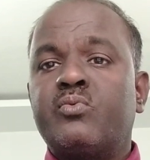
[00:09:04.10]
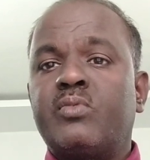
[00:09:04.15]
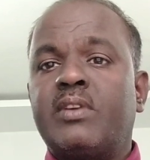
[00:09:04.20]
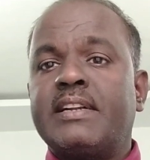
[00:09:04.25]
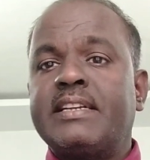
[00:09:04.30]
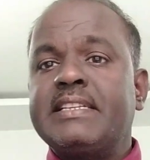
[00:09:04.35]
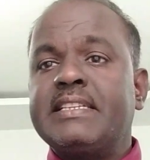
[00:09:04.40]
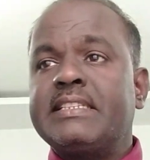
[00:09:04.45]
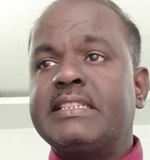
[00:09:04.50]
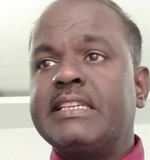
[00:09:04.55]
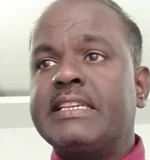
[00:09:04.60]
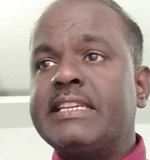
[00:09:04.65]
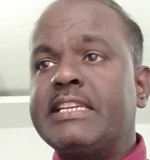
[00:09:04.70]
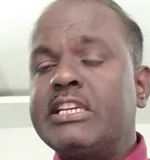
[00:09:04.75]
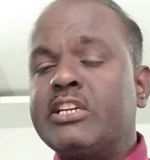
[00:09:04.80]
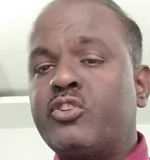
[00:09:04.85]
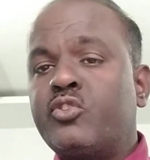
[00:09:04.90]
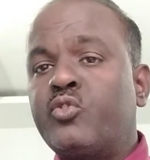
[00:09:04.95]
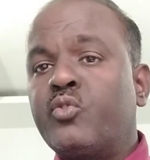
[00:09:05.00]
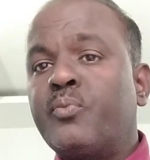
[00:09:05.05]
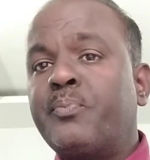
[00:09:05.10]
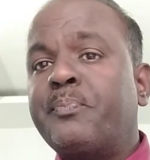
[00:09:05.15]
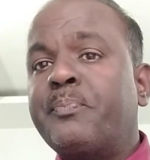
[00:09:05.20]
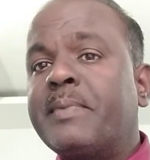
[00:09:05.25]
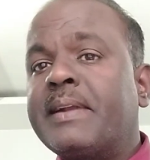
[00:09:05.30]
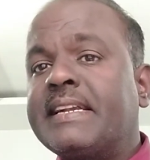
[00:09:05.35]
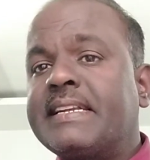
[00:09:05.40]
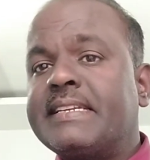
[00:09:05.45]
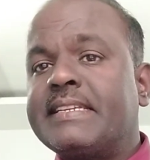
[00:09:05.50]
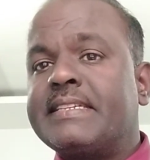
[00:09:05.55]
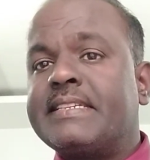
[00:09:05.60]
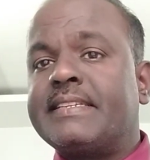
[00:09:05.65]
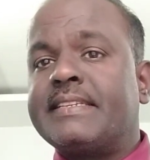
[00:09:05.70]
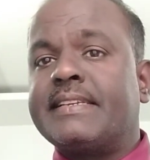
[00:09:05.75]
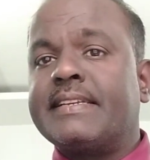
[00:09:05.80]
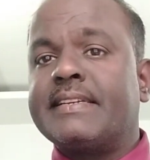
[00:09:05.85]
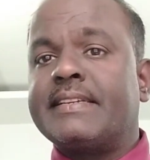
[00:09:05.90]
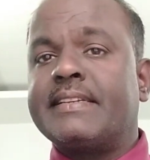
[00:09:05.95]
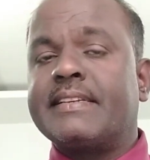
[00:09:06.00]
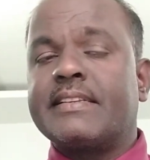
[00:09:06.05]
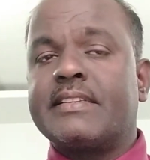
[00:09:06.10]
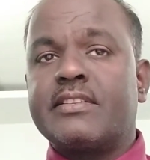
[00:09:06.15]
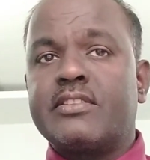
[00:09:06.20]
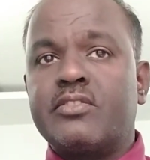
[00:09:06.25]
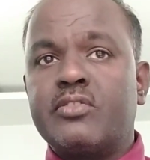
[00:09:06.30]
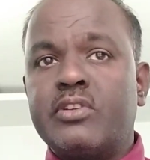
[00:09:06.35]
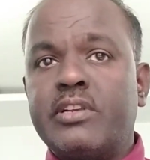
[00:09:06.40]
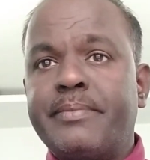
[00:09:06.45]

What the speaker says: what is the equipment status.